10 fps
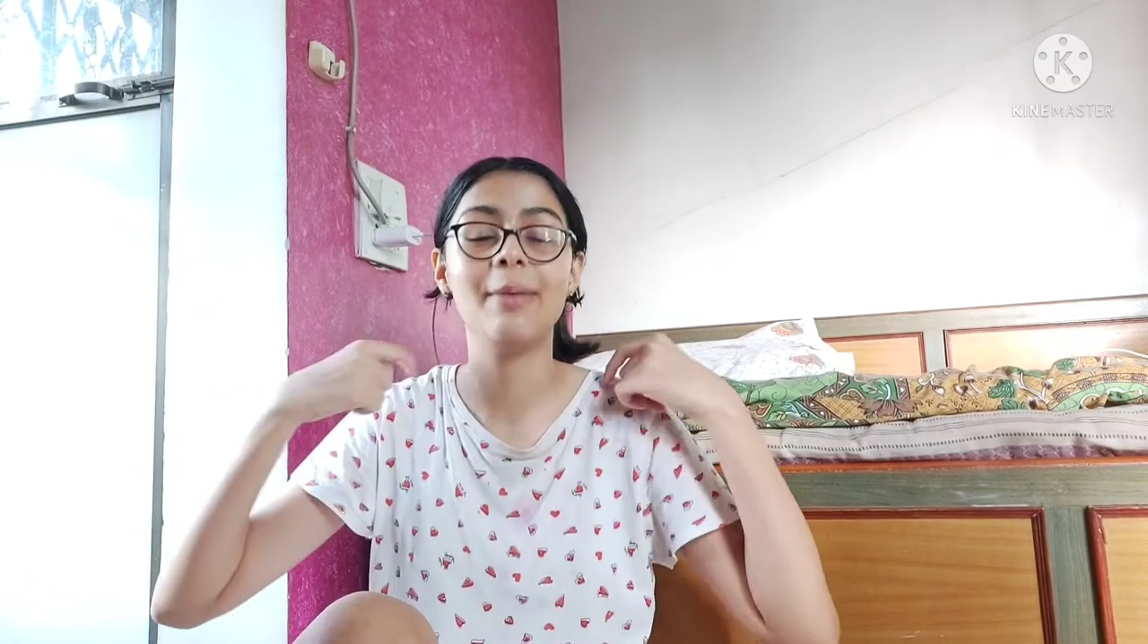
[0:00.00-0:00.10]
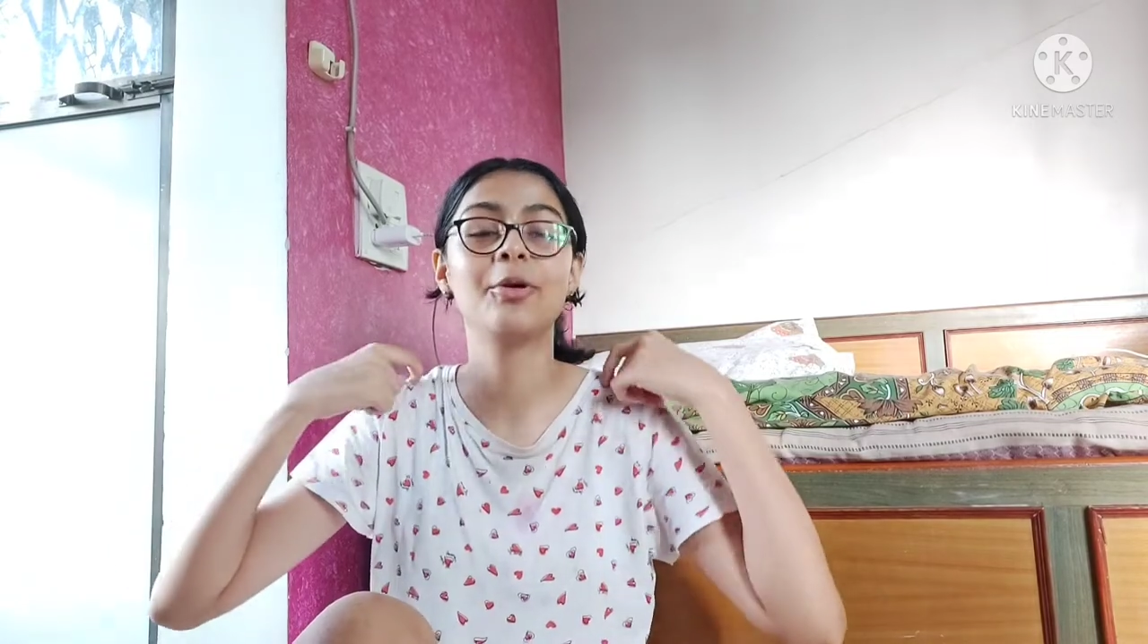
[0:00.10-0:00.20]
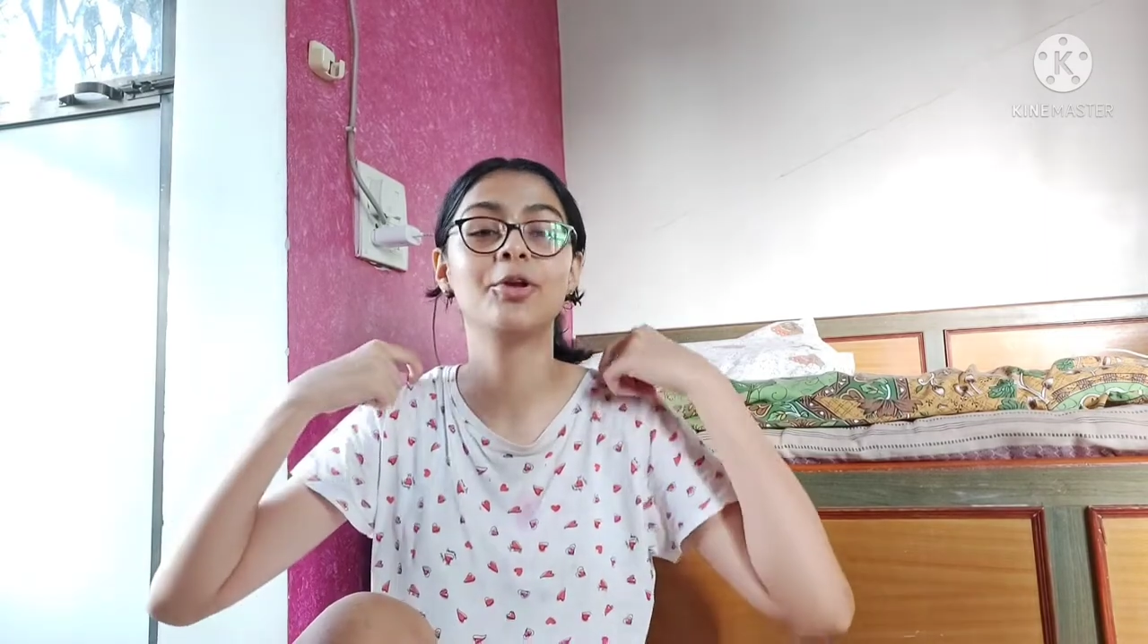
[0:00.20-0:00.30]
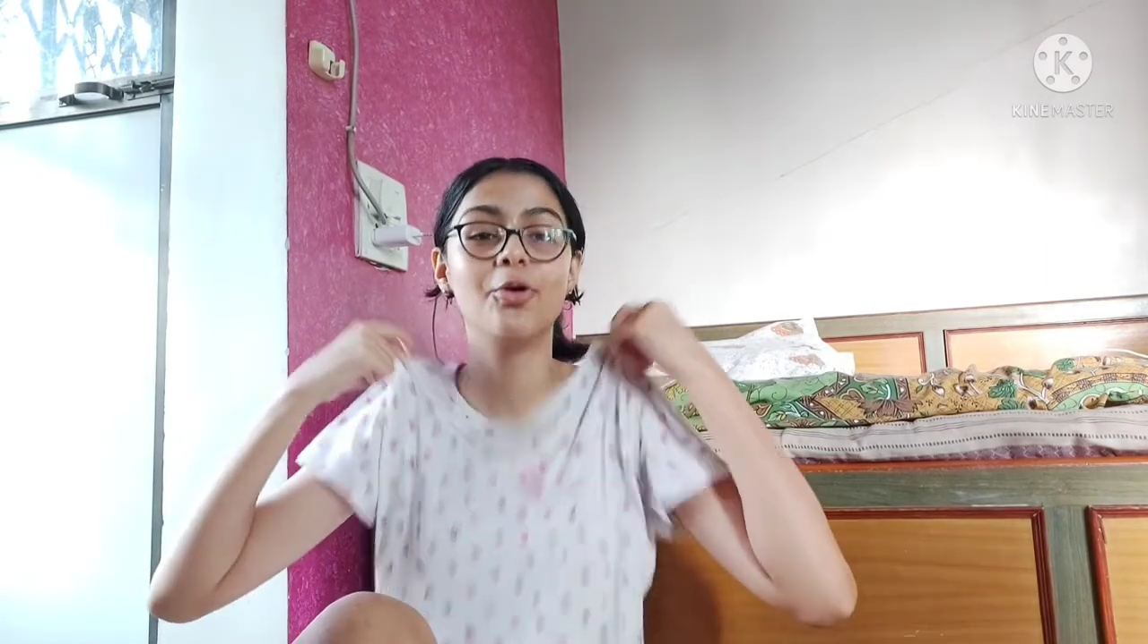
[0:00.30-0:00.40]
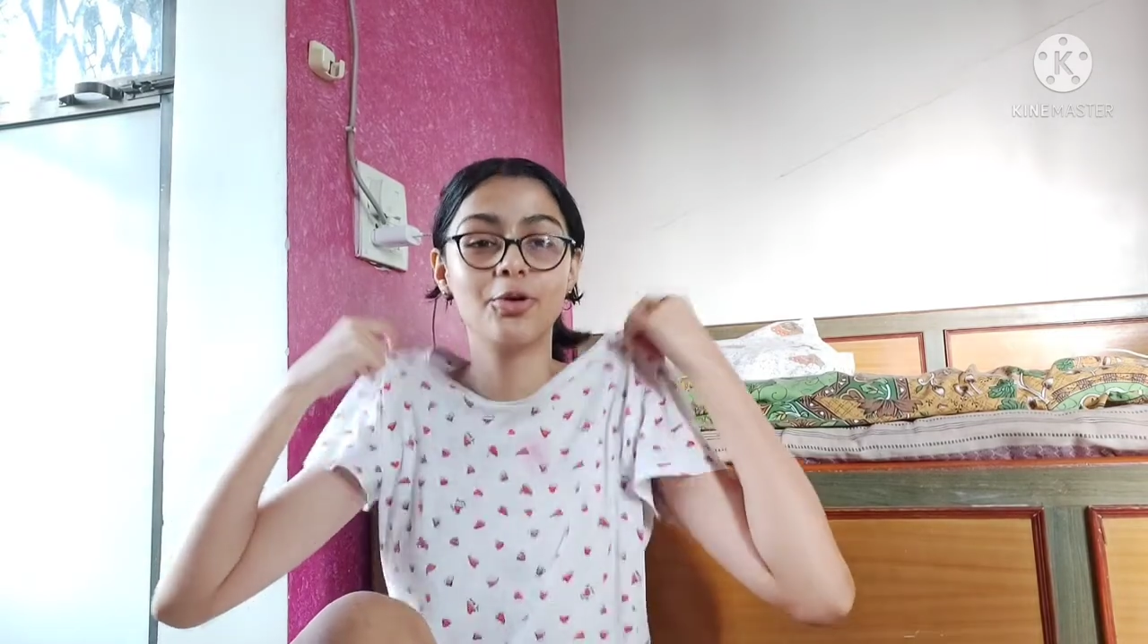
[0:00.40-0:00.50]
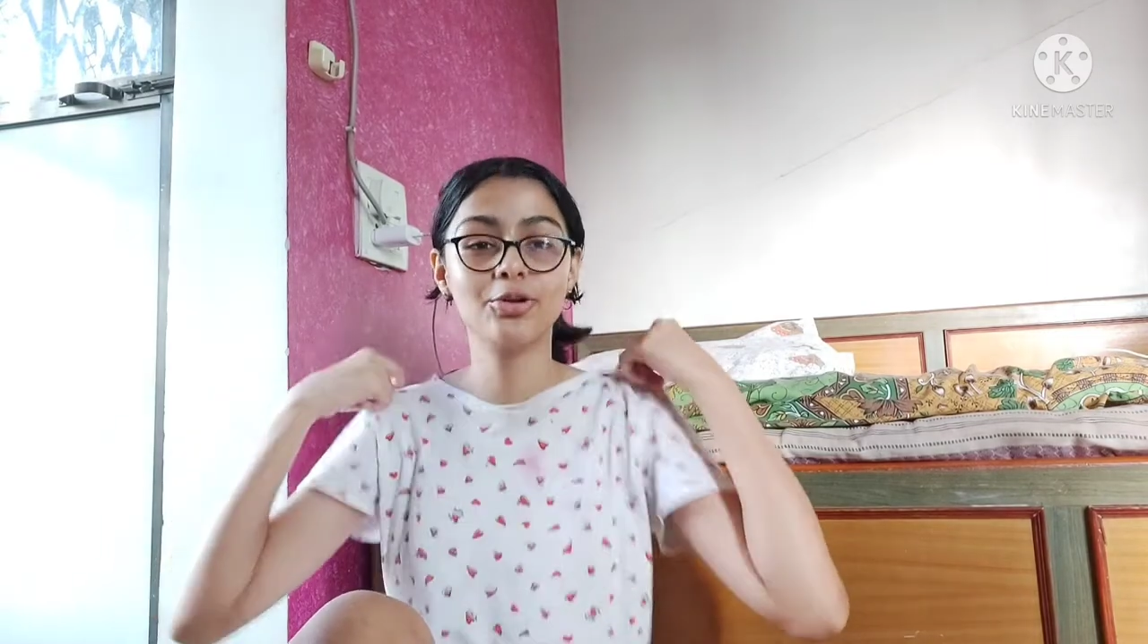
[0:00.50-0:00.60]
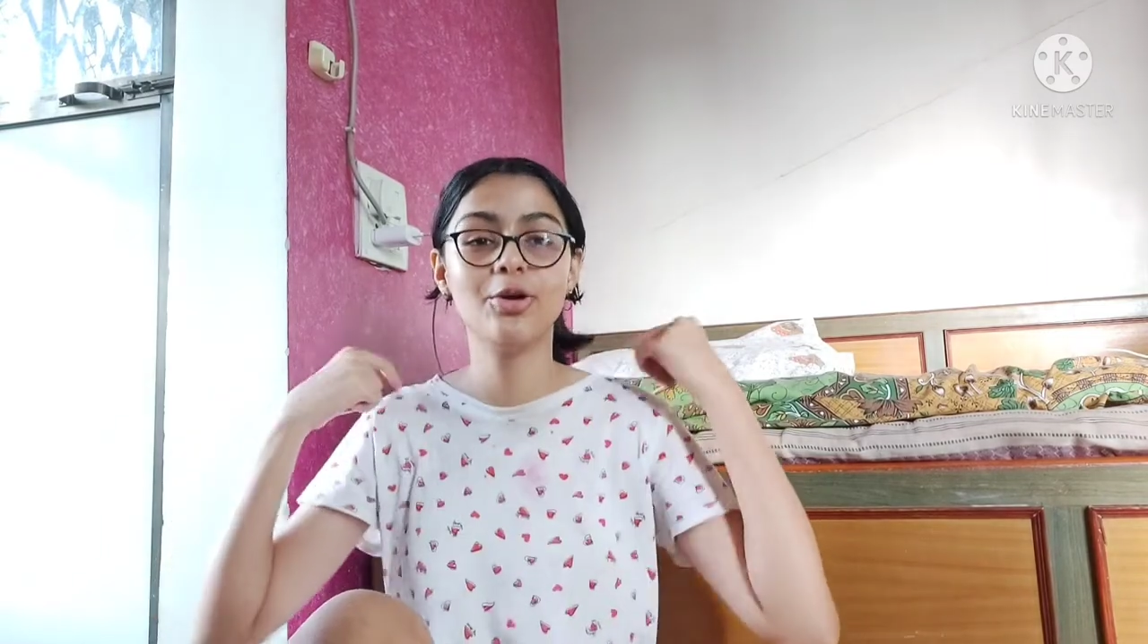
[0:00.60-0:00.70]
I'm gonna go to